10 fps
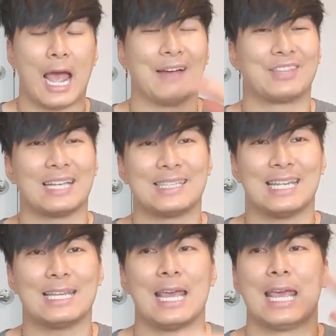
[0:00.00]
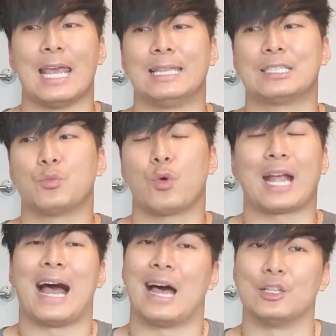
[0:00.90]
I've tested it. It doesn't work
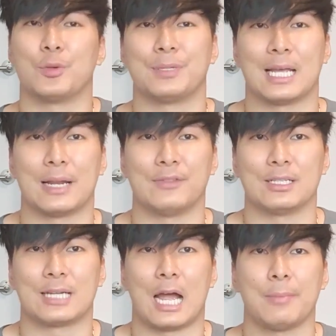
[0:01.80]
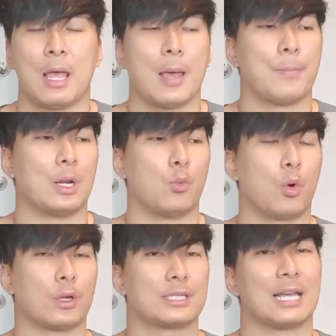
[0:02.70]
100% of the time, but it
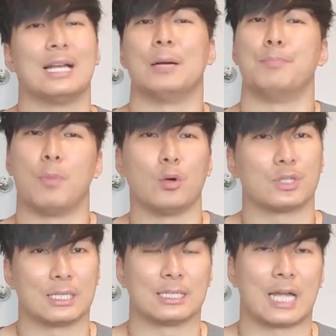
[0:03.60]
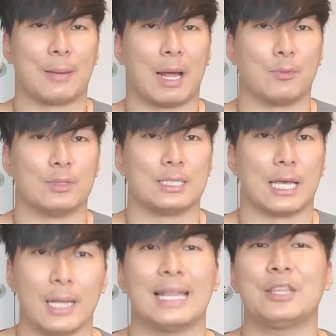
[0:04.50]
works most of the time, I would
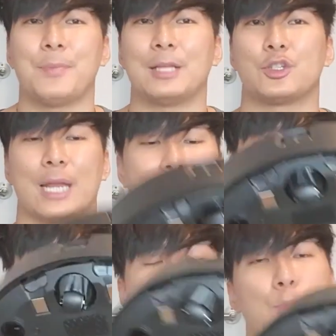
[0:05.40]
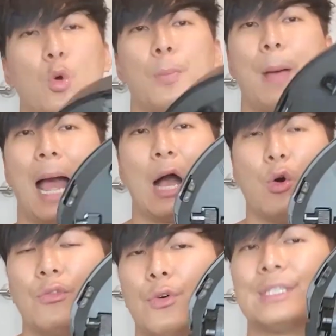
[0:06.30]
say. Not to mention, it has a more
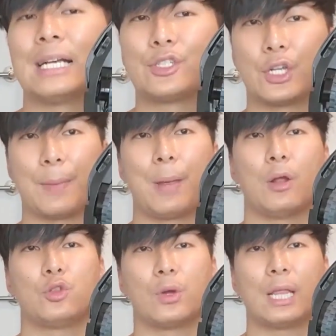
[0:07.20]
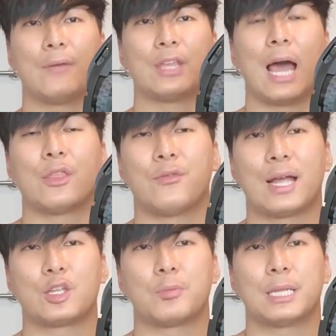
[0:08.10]
powerful suction compared to a lot of the other
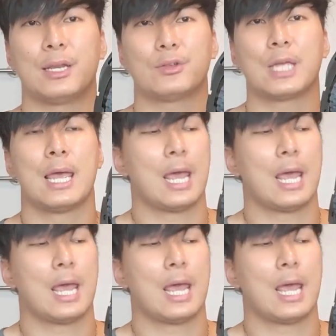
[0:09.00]
vacuum cleaners.